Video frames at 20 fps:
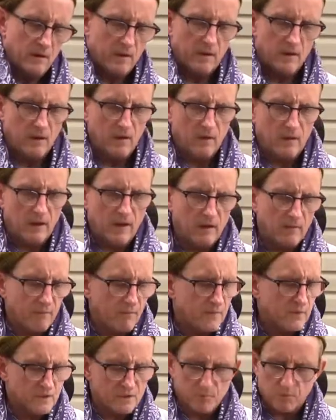You know, and
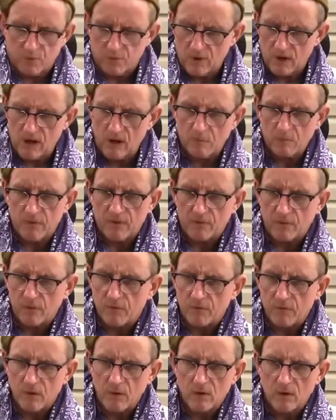if there's a problem, if
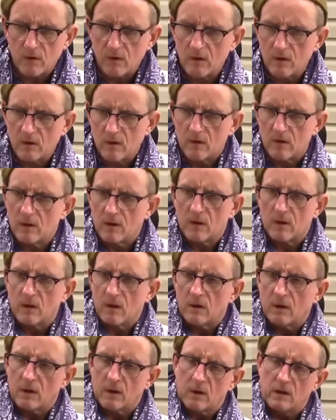you feel,
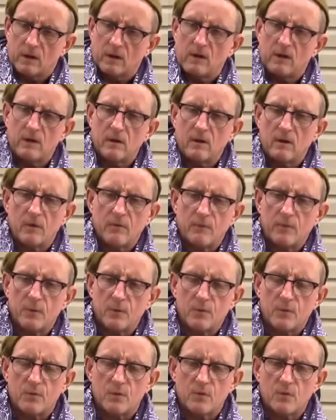you know, if
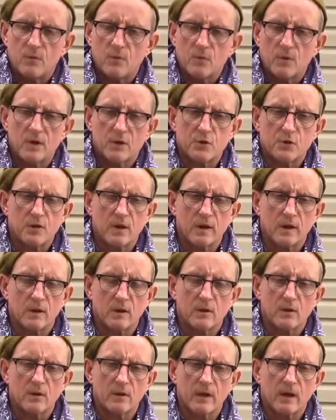you want to try
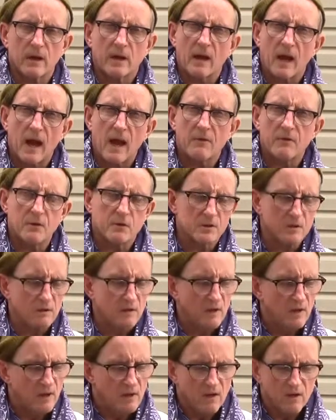to learn how to cath
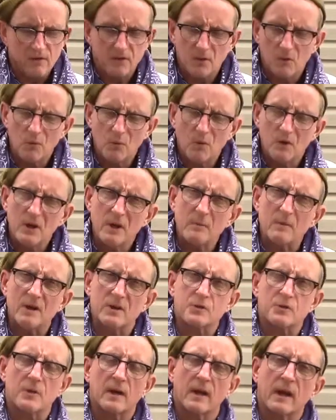yourself, don't worry
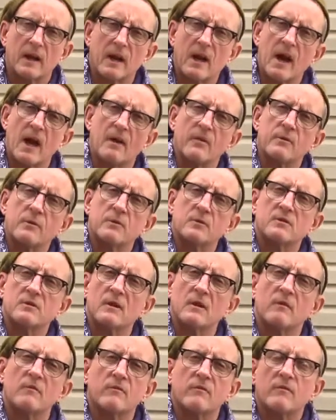about trying to cath
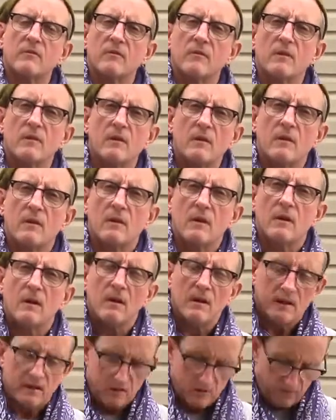yourself.
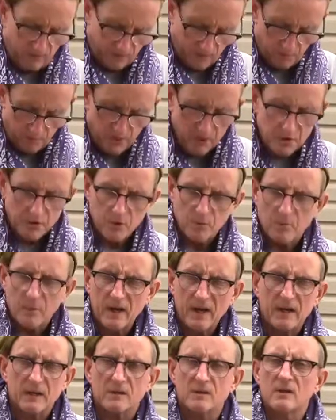You know, if you're piss your
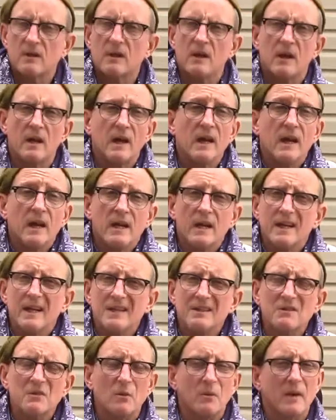pants,
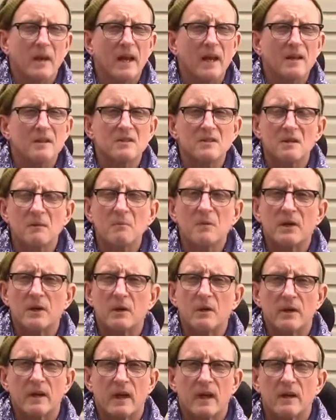it's okay. Somebody
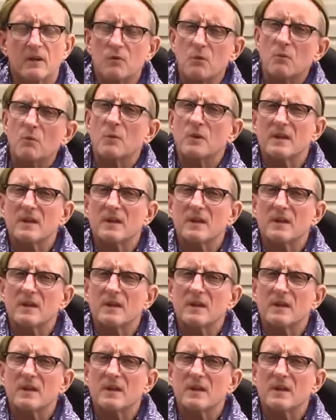will get it.